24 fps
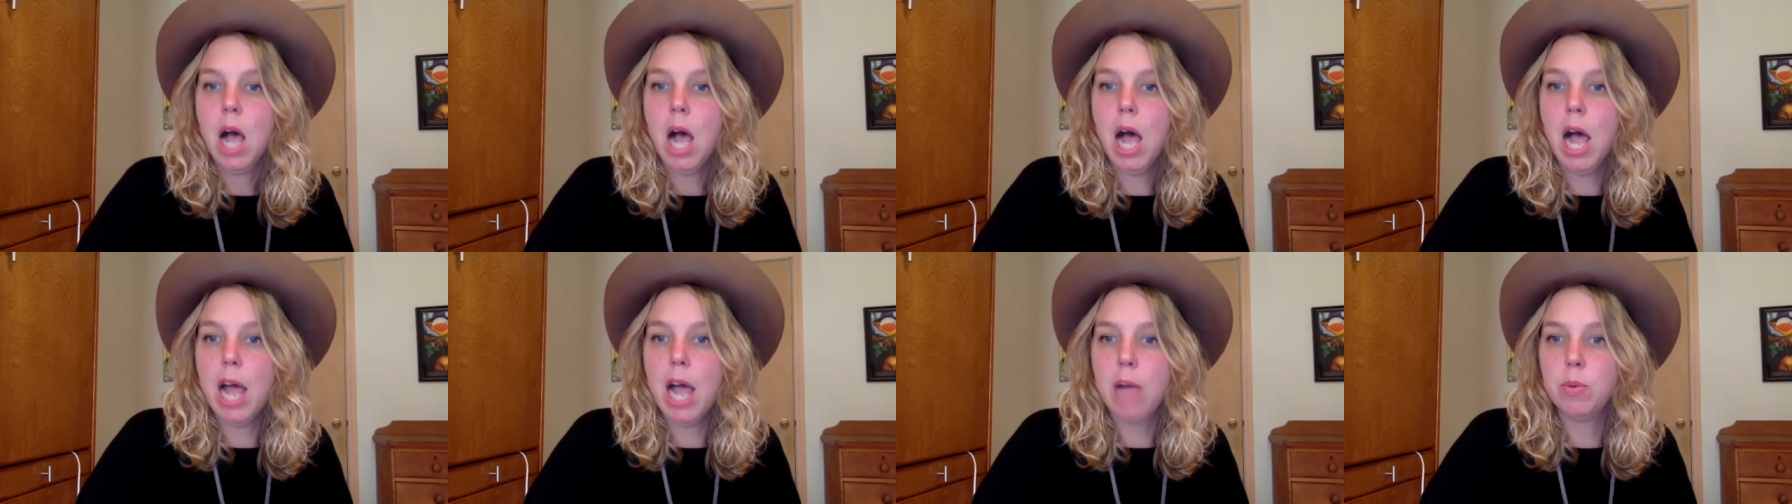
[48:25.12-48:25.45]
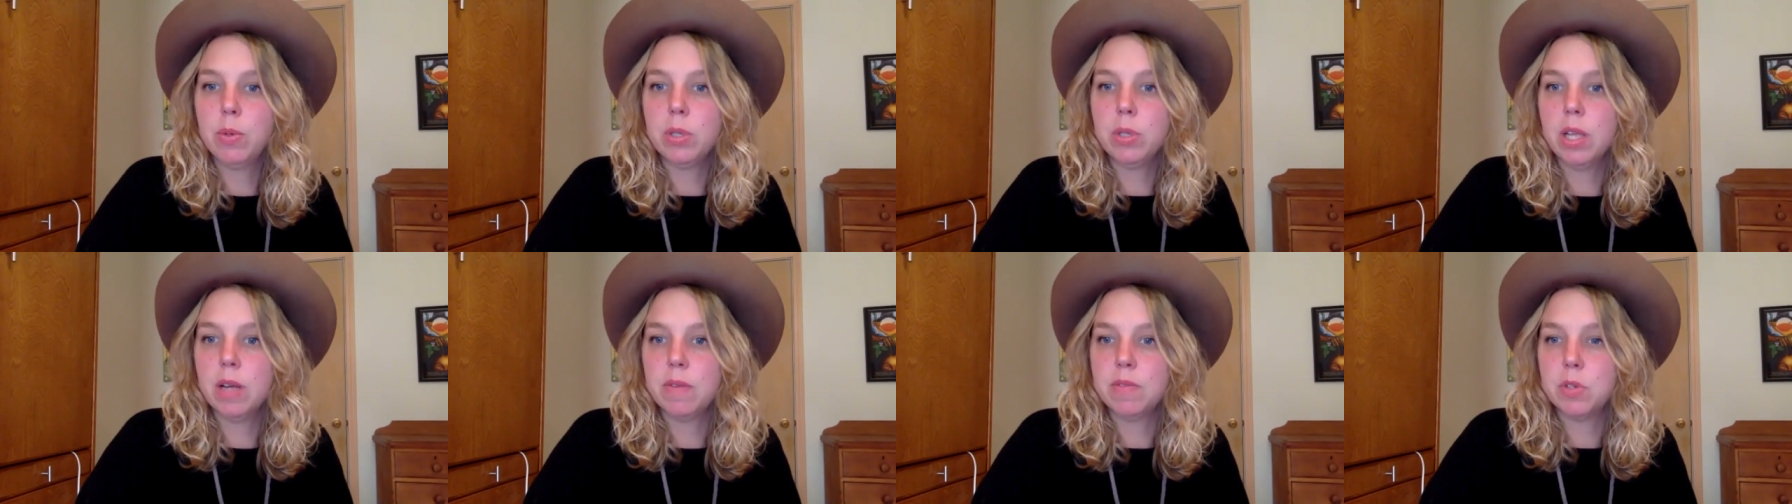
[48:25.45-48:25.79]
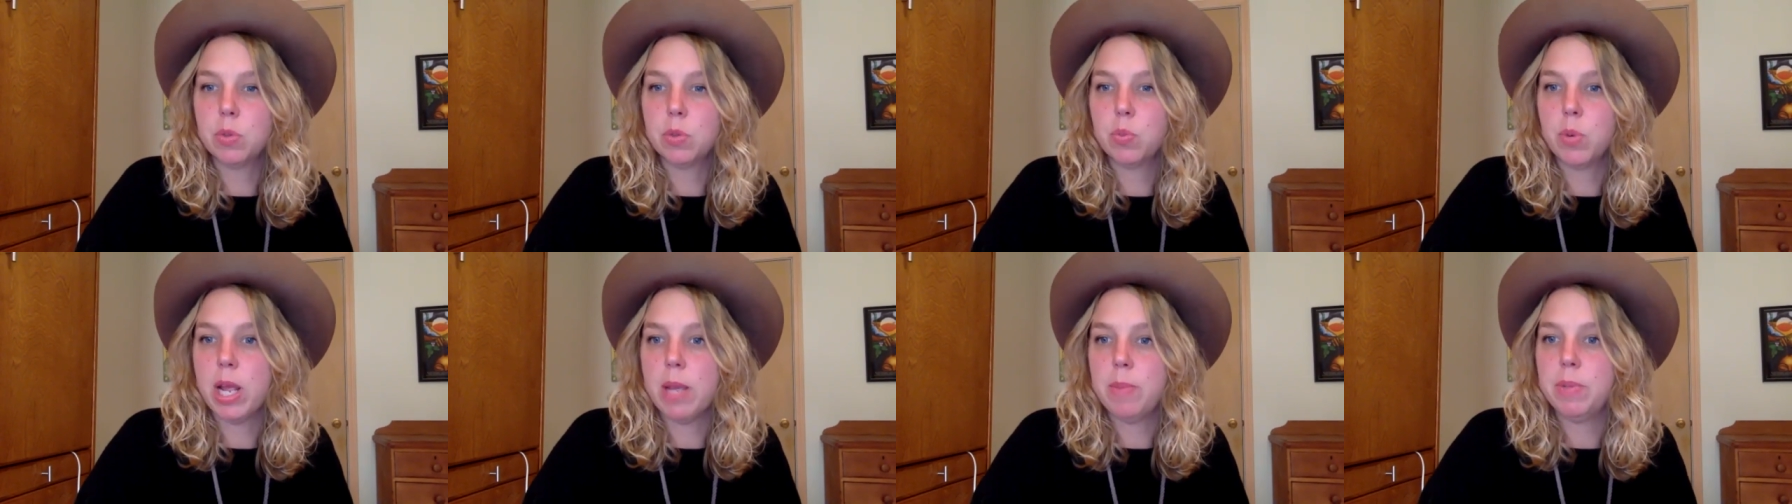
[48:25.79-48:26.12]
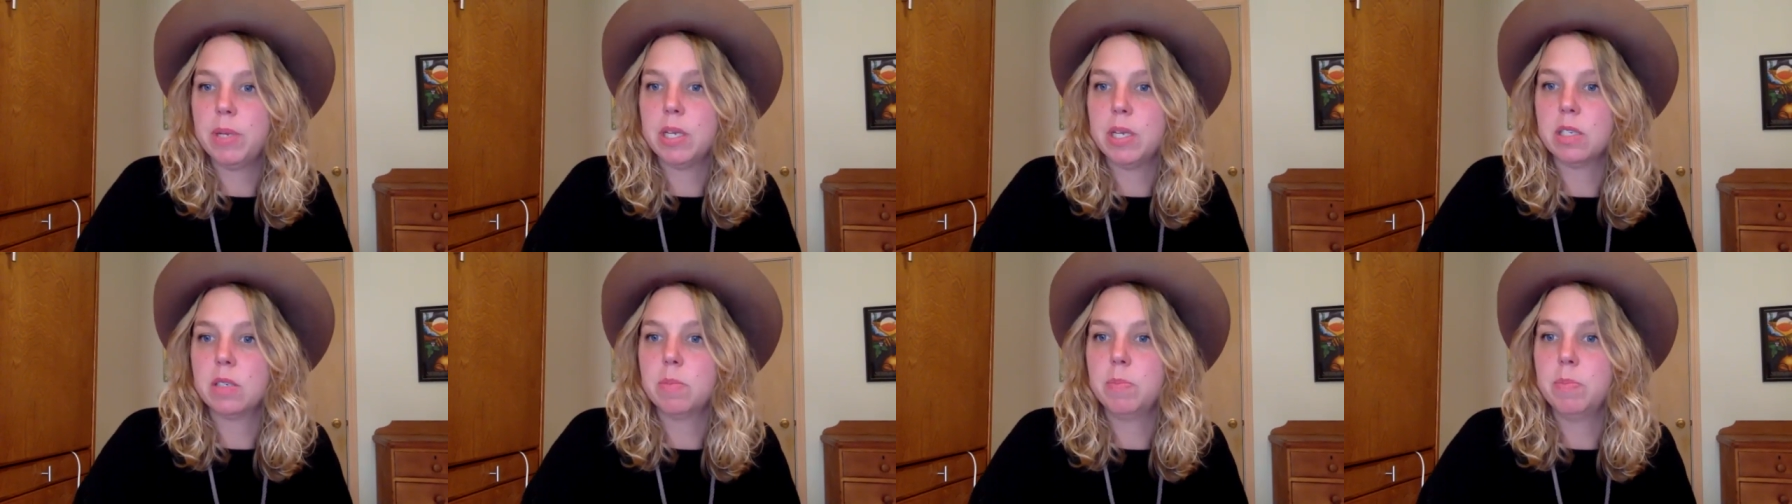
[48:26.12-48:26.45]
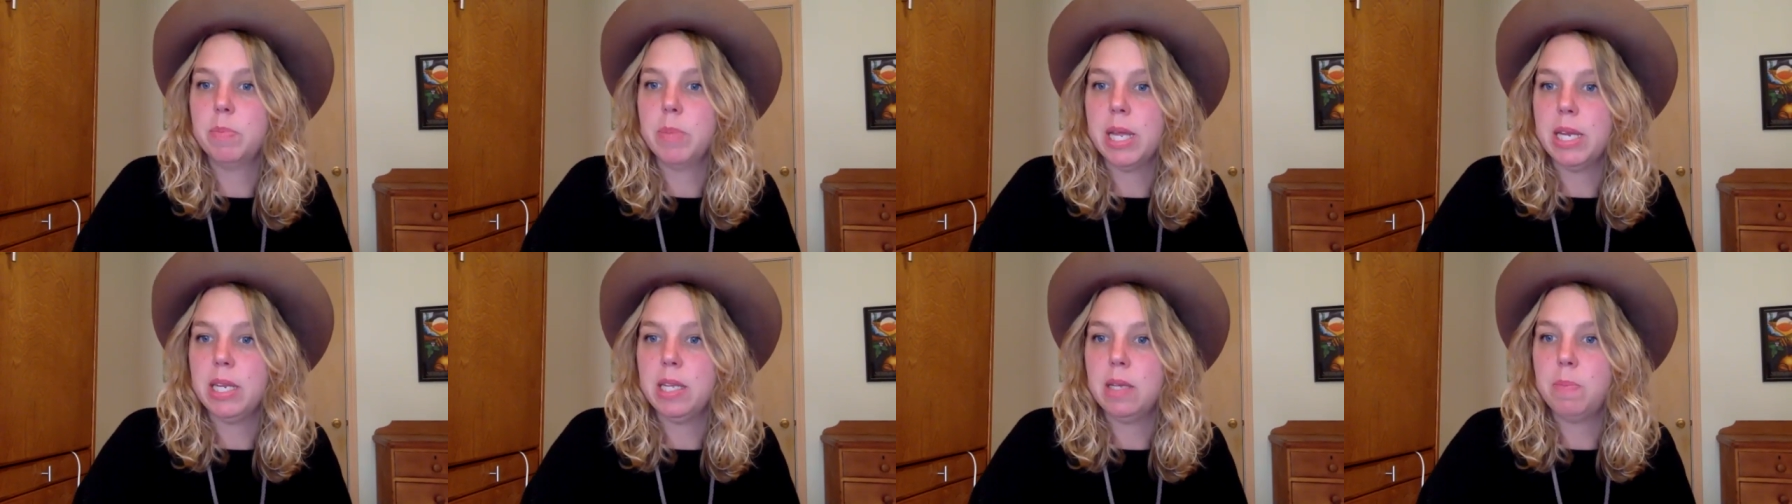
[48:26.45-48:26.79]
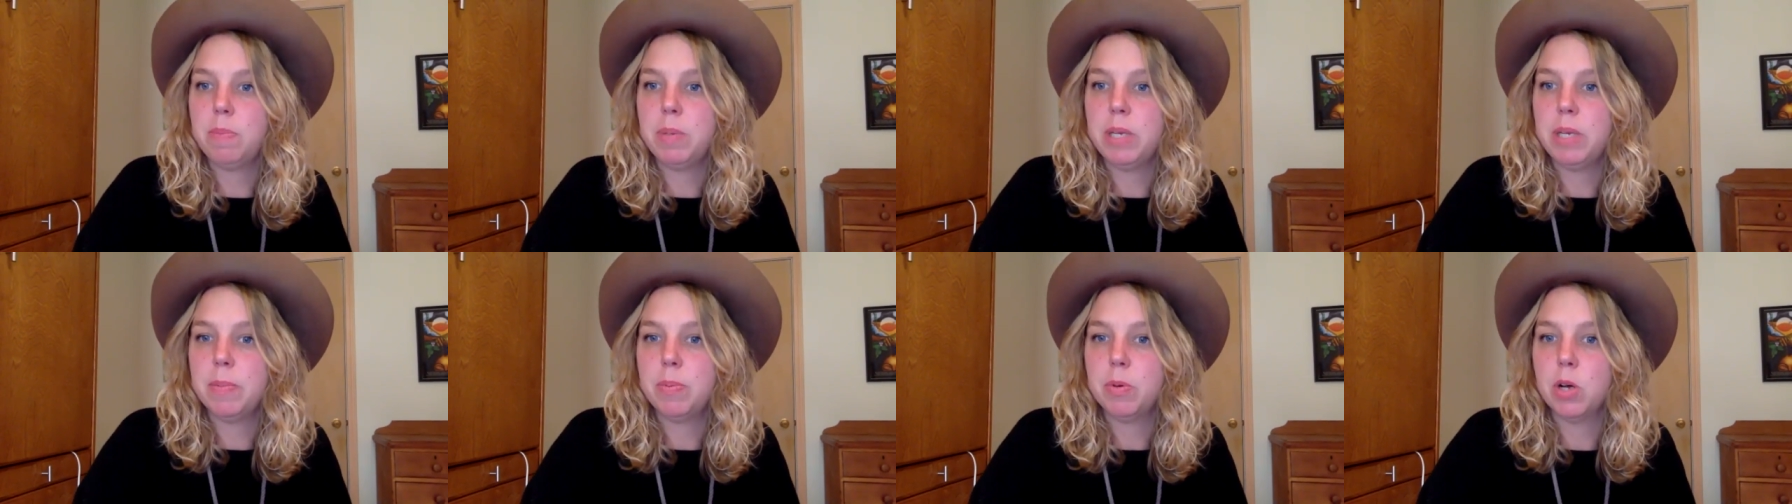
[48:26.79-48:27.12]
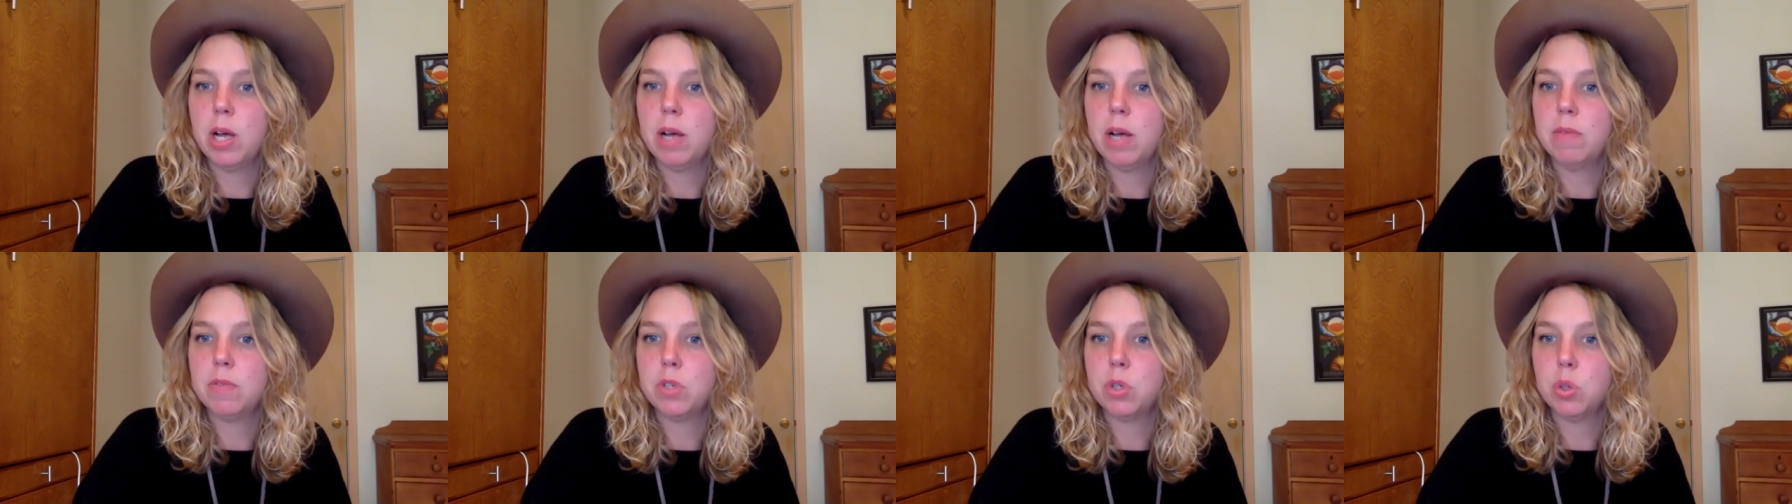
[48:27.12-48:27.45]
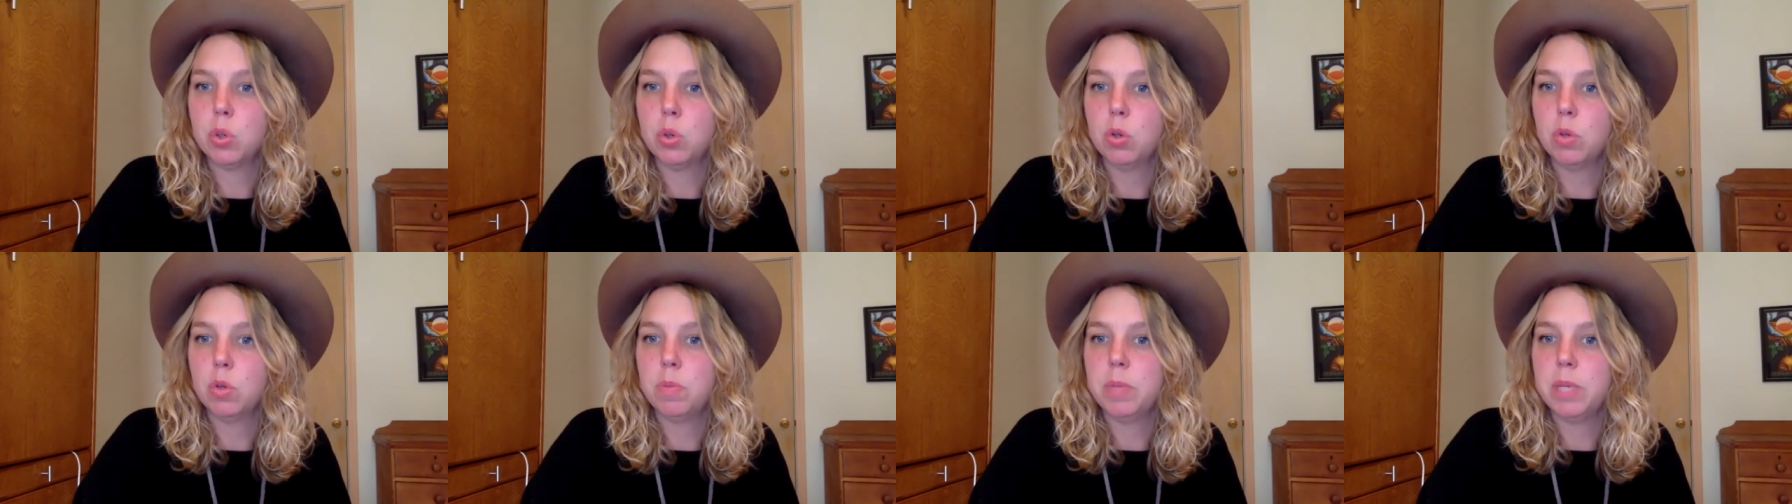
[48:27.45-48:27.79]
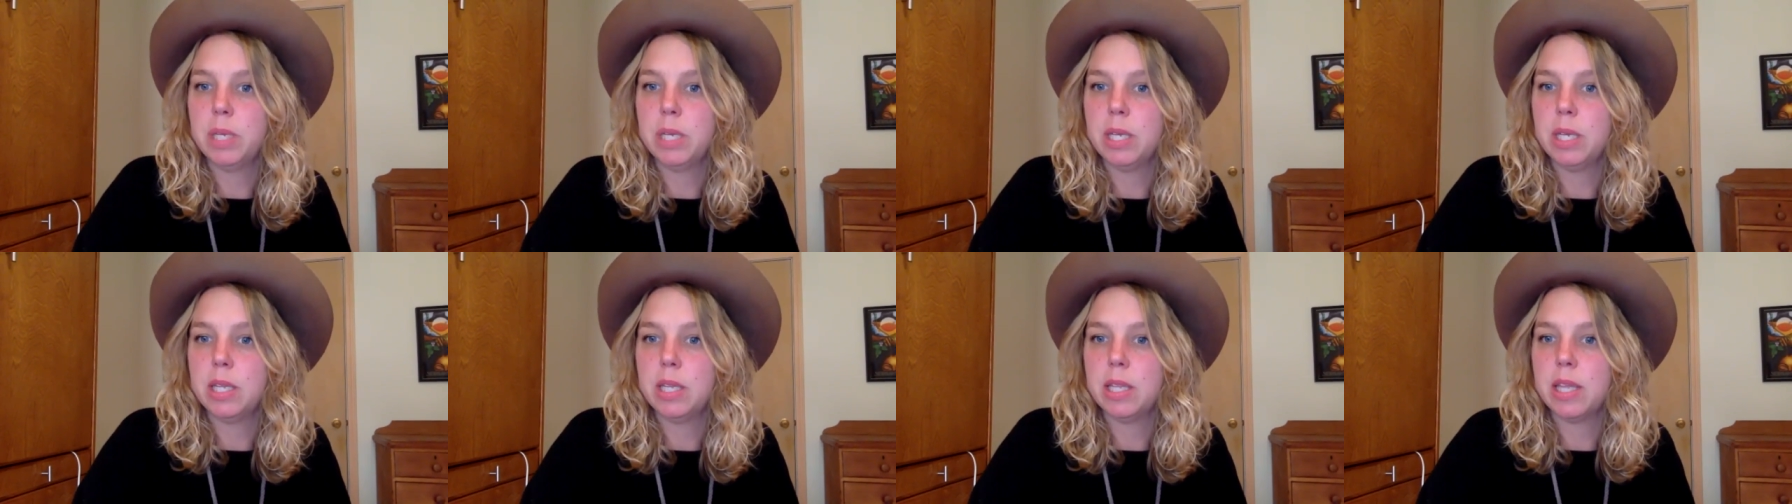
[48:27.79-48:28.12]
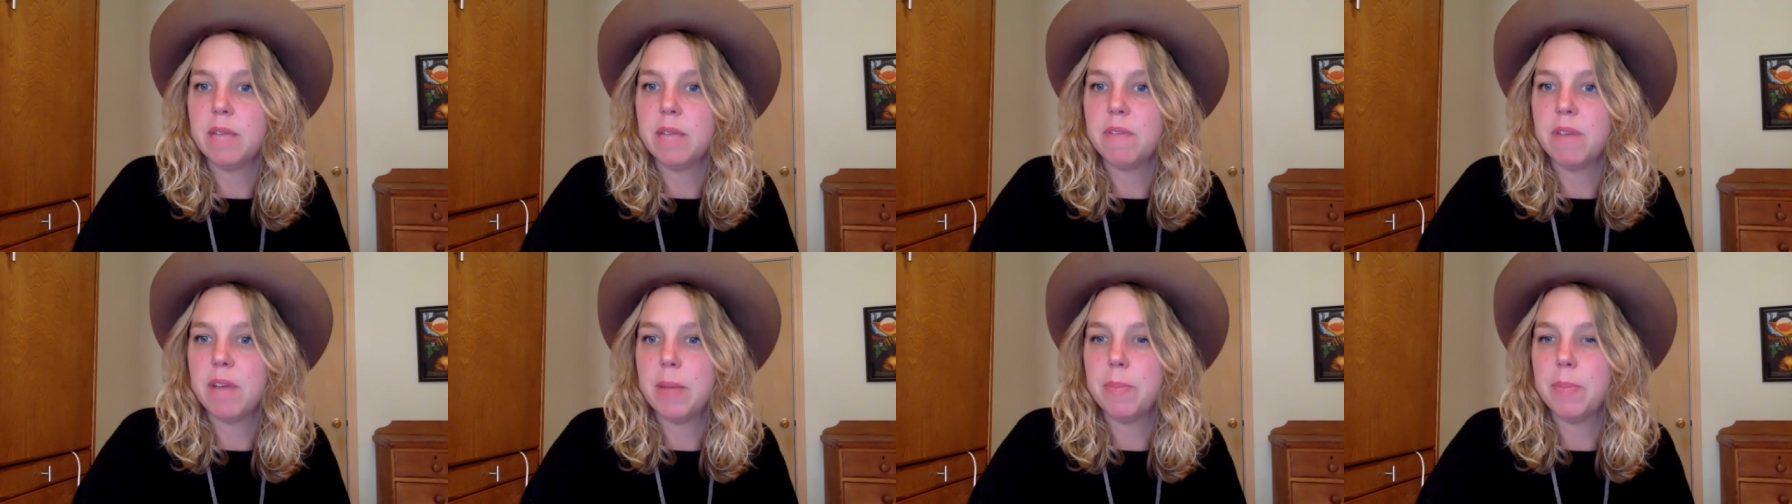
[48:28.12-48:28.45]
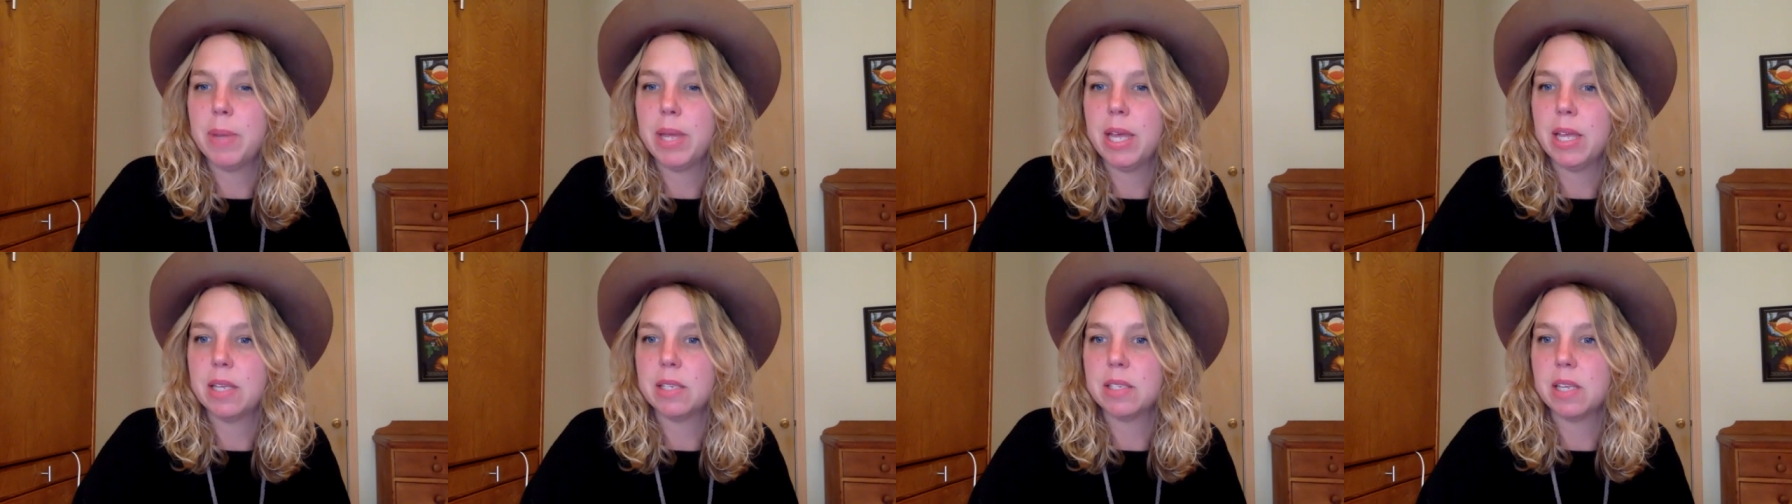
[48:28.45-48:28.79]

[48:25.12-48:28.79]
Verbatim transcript: i would love to write because many people have told me they find my